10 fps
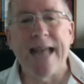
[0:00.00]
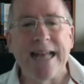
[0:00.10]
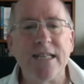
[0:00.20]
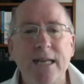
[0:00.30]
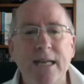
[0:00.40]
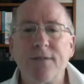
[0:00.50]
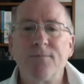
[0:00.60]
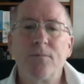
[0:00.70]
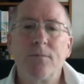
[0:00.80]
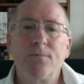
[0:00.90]
ending
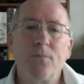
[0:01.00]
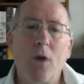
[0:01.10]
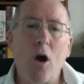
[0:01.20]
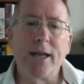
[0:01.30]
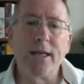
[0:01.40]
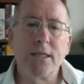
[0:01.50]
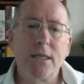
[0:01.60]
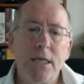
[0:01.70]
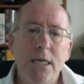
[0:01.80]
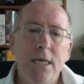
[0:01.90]
on it.
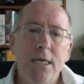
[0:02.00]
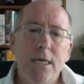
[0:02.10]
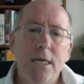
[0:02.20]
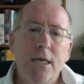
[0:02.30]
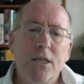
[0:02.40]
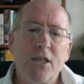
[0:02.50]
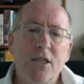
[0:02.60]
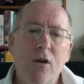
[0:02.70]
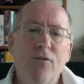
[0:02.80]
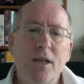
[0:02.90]

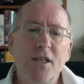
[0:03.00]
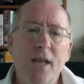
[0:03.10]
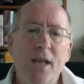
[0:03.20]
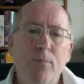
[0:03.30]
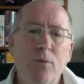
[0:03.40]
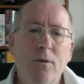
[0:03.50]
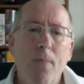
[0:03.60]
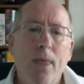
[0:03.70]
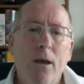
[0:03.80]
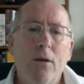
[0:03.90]
So, for example,
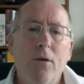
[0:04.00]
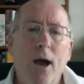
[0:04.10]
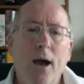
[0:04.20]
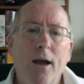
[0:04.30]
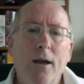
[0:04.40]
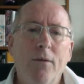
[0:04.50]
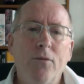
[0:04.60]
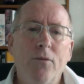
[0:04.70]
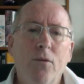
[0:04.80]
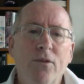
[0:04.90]

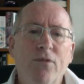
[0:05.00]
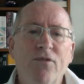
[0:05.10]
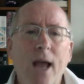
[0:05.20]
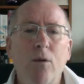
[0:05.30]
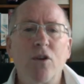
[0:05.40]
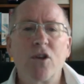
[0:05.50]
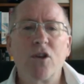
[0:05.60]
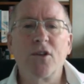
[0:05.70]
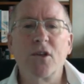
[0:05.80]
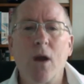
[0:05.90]
the flowers are
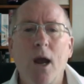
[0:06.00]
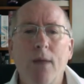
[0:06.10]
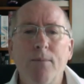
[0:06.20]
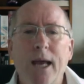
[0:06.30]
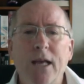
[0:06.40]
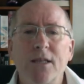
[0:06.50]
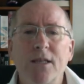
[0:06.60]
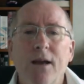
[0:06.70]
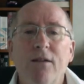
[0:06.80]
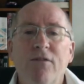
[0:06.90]
described
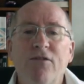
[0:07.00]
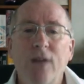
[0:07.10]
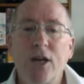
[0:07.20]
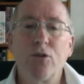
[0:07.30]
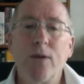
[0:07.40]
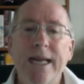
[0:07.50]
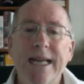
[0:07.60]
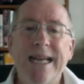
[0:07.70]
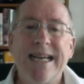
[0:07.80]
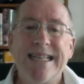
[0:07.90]
as
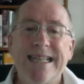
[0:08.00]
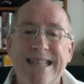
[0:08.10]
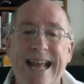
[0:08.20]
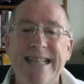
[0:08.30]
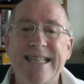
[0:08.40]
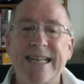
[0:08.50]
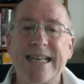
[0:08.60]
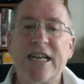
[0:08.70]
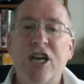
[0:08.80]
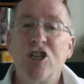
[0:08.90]
fluttering,
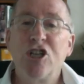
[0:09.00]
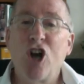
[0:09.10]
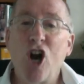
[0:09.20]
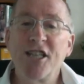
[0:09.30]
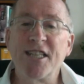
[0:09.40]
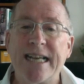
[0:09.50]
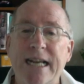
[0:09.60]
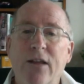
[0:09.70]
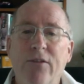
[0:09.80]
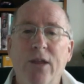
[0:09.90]
dancing,
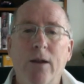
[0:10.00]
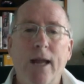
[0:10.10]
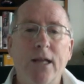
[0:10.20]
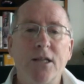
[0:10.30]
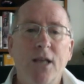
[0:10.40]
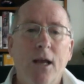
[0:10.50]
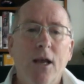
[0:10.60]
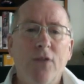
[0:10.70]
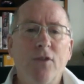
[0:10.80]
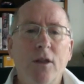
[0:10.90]
tossing their heads.
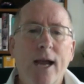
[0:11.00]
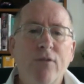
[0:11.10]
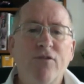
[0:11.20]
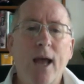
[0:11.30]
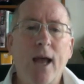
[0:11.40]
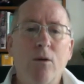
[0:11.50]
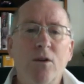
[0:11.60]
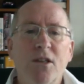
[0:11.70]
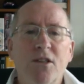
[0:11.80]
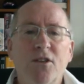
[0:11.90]
The line of
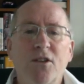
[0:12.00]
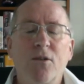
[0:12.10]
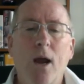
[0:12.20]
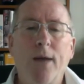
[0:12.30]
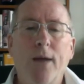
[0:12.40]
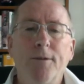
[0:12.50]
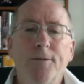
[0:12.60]
flowers is described